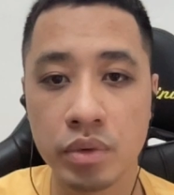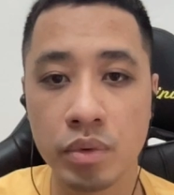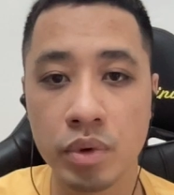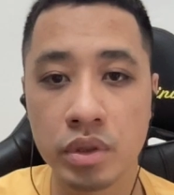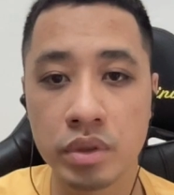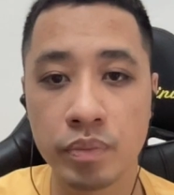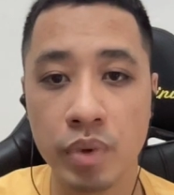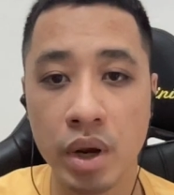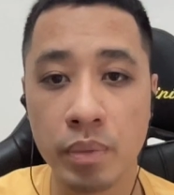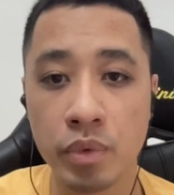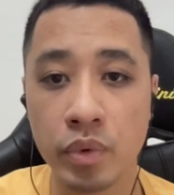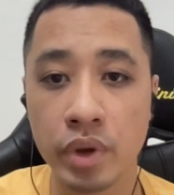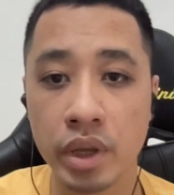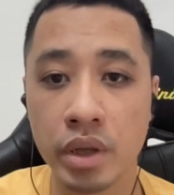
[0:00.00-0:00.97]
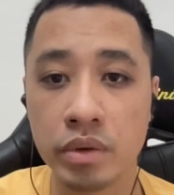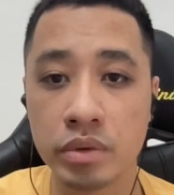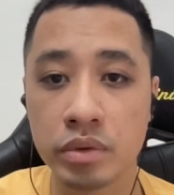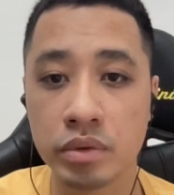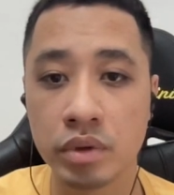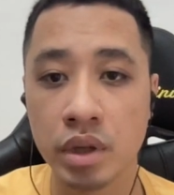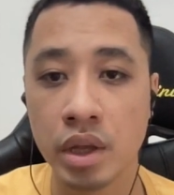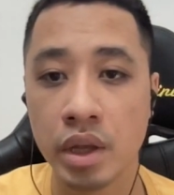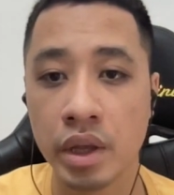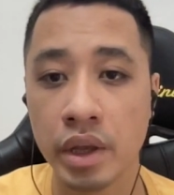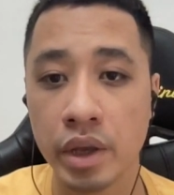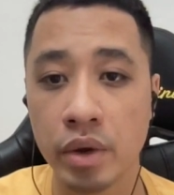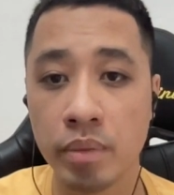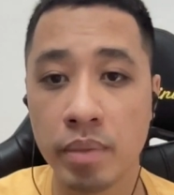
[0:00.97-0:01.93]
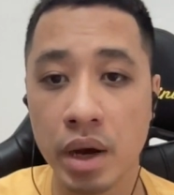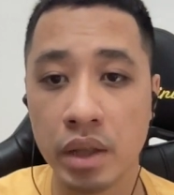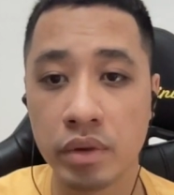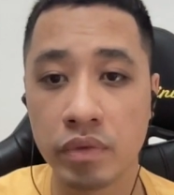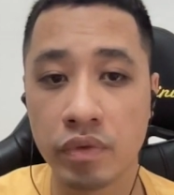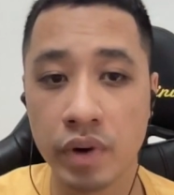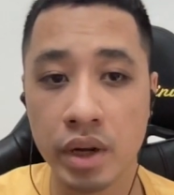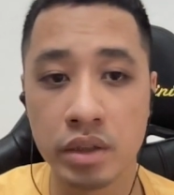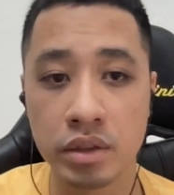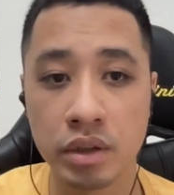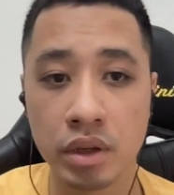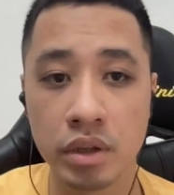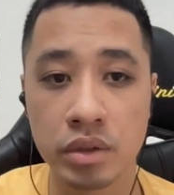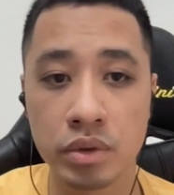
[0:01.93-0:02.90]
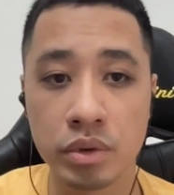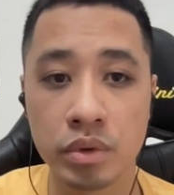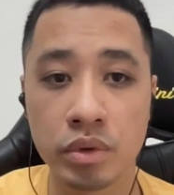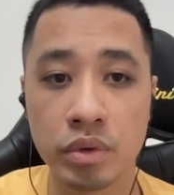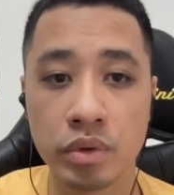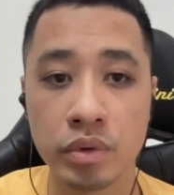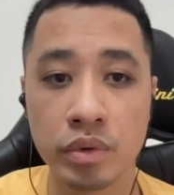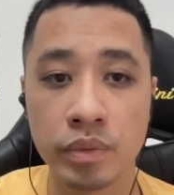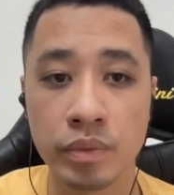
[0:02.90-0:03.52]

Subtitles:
was primarily used by the French to